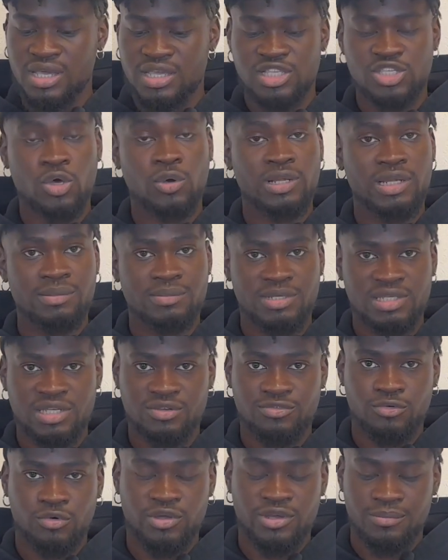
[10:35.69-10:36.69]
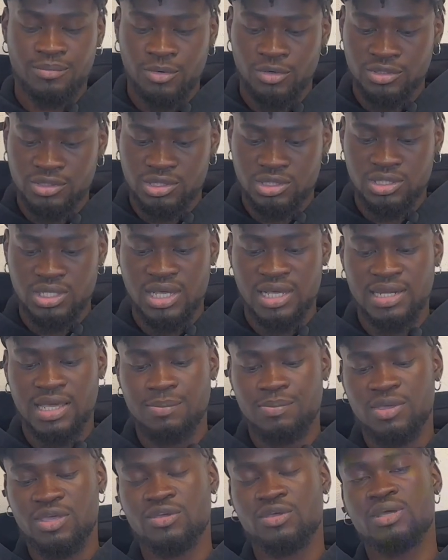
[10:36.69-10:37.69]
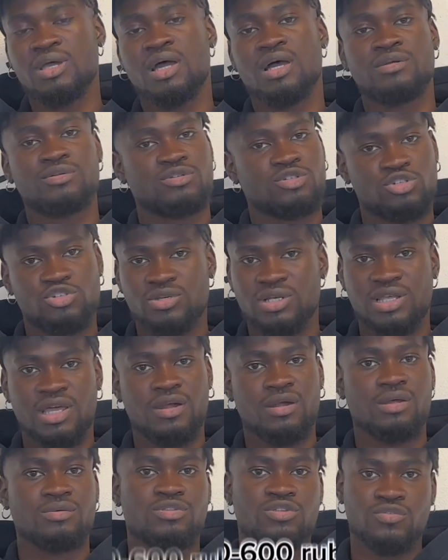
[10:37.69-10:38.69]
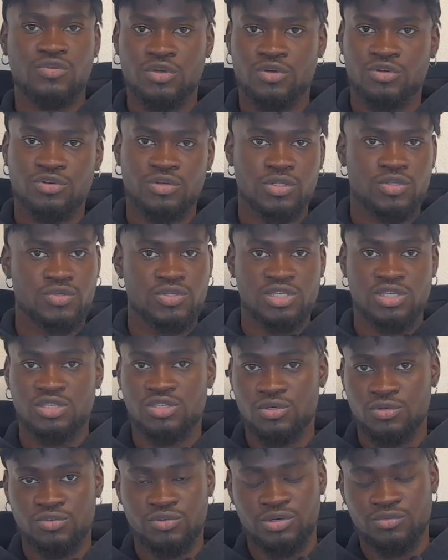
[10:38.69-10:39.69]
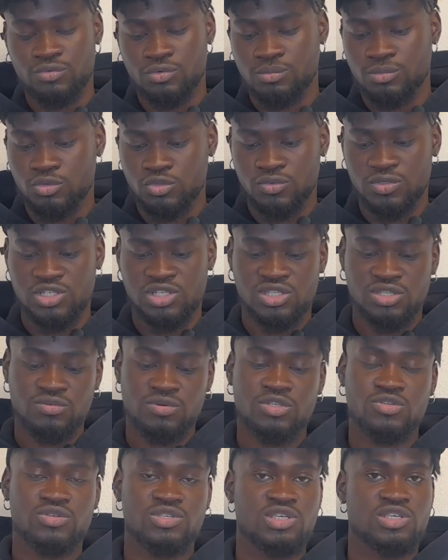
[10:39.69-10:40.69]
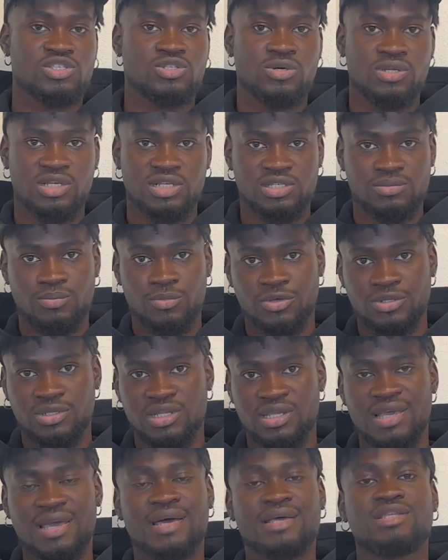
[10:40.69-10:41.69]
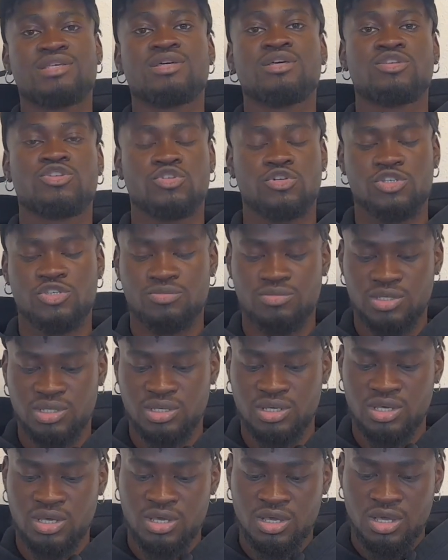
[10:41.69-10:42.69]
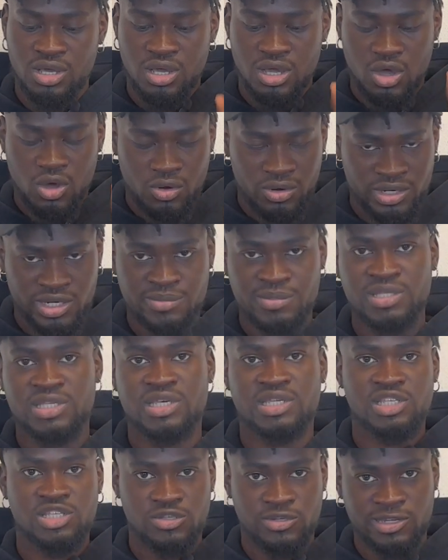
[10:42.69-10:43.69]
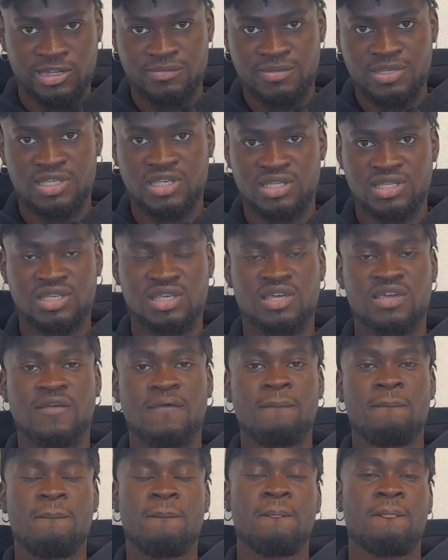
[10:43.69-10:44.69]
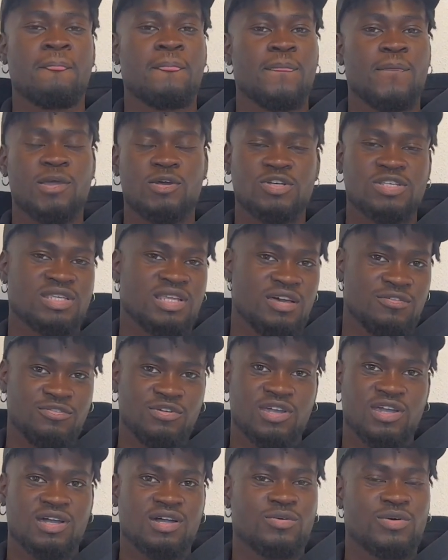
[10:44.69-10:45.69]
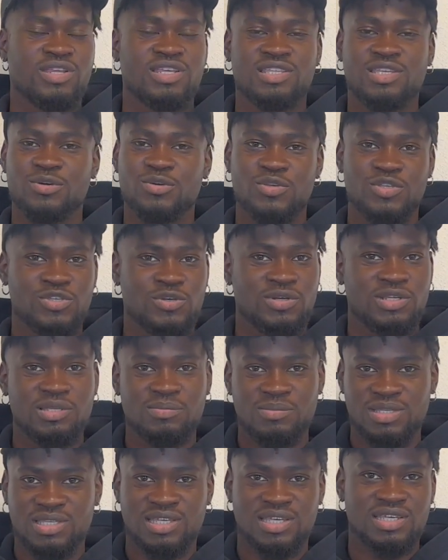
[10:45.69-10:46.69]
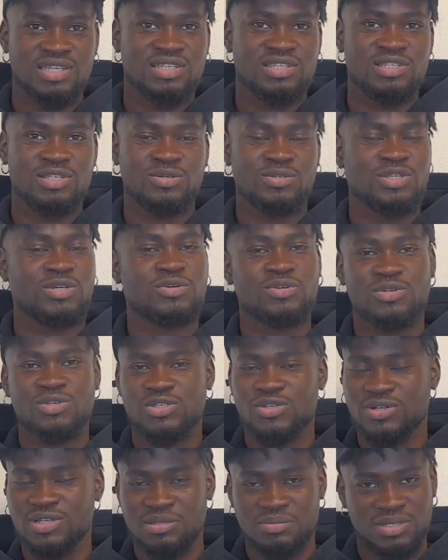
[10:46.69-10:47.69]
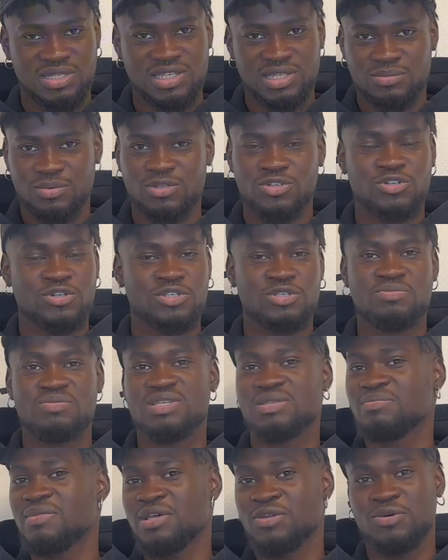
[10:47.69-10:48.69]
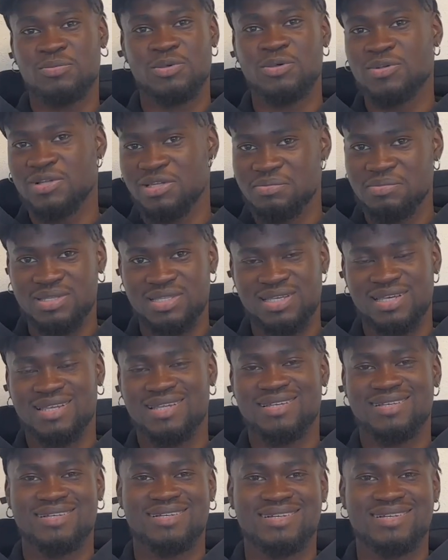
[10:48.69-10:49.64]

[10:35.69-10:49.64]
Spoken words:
It's unlimited for a month and I pay usually around 300 to 600 rubles, which is $3 to $6 monthly. And trust me, unlimited is unlimited here. Because in Africa, when they tell you it's unlimited, they'll tell you it's unlimited, but trust me, it might not be unlimited.